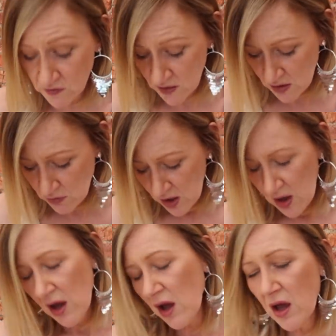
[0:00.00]
So.
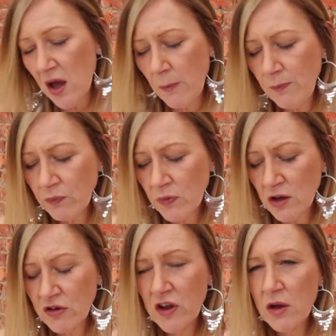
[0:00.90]
Um,
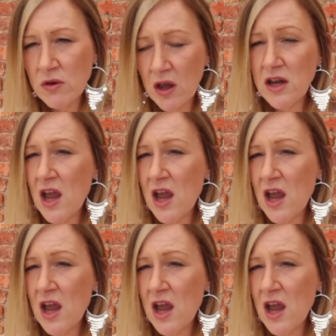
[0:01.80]
so and